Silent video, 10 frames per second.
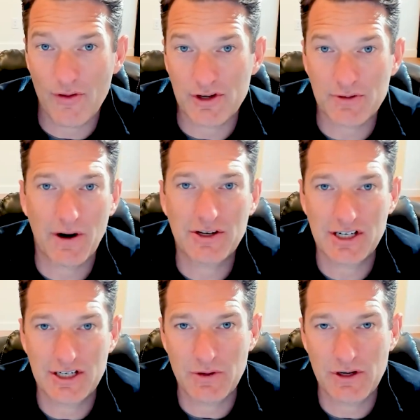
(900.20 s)
the
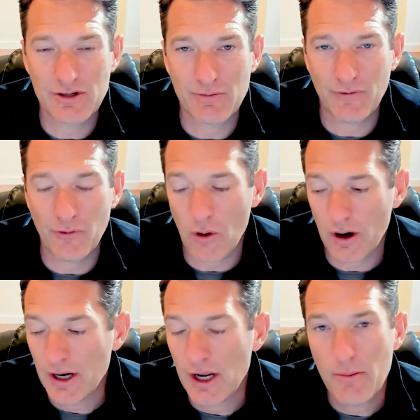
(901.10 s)
spreadsheets we used
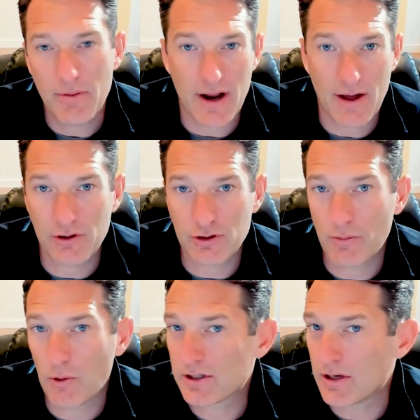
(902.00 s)
before, but now those
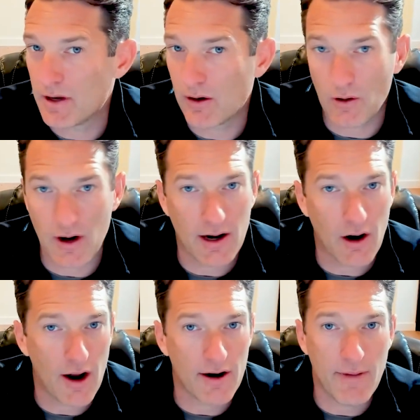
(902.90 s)
reports can be created
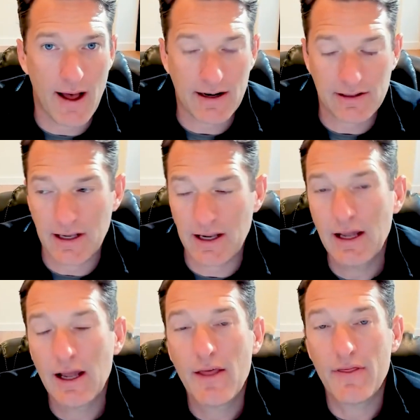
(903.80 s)
automatically.
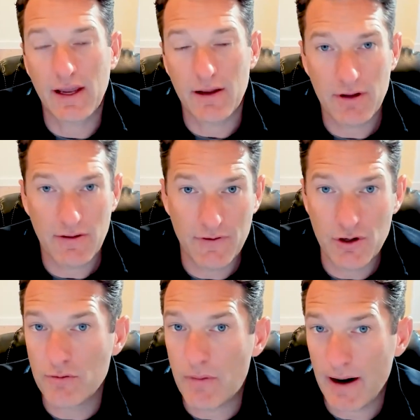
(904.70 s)
They can be
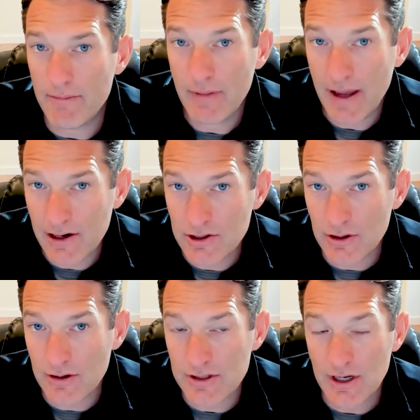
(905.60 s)
viewed by
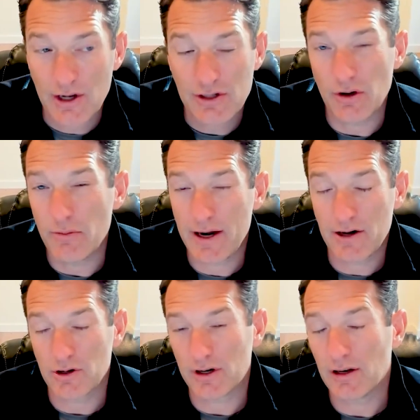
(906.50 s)
managers. So a
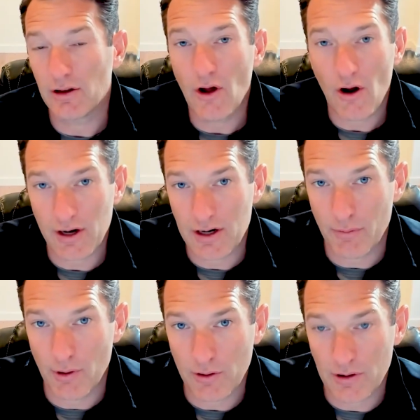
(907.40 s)
manager can log into
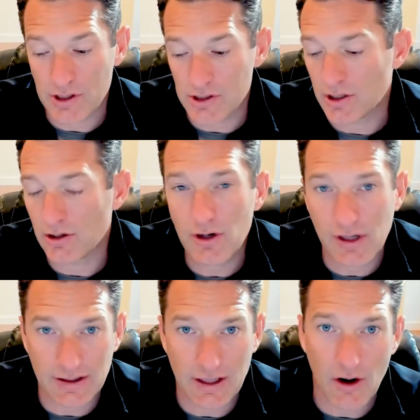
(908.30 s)
Brokerage Engine, look
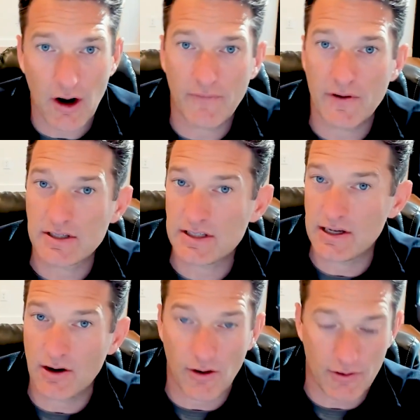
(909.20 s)
at their office,
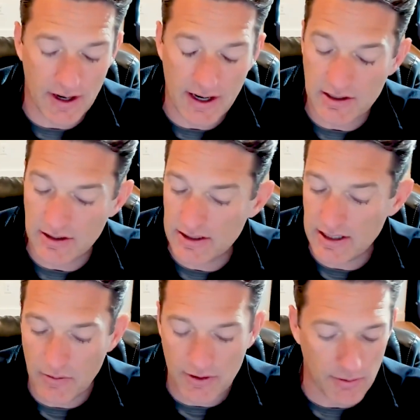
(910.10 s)
see all their agents,
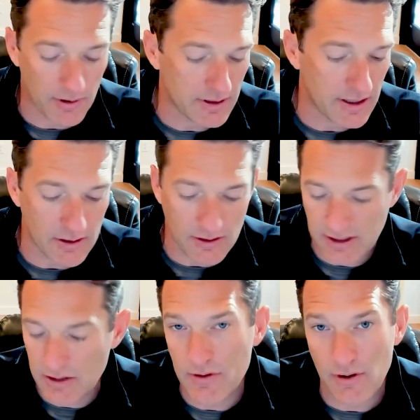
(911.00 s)
see when their birthdays are,
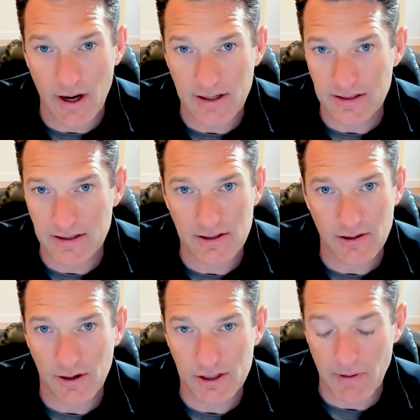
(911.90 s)
see when their licenses
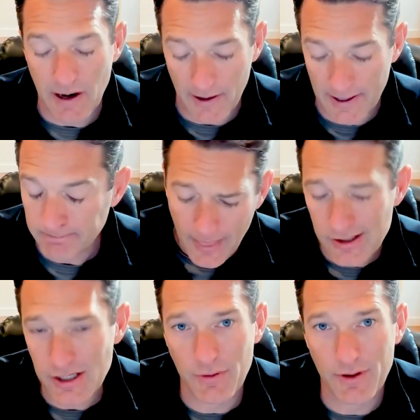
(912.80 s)
are expiring,
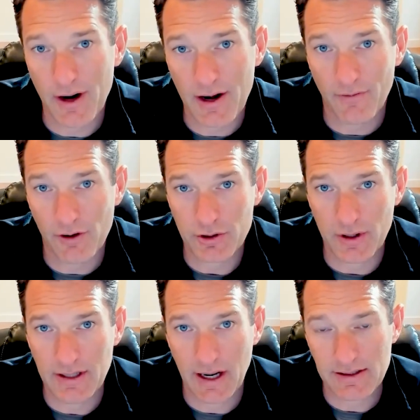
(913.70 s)
see when their anniversary
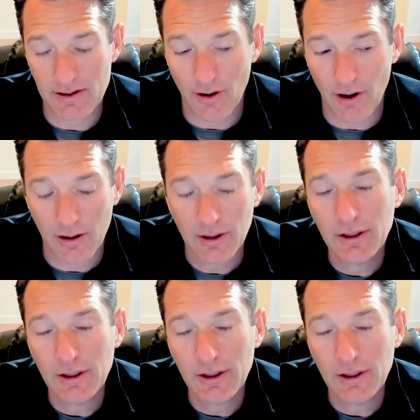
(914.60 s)
dates are,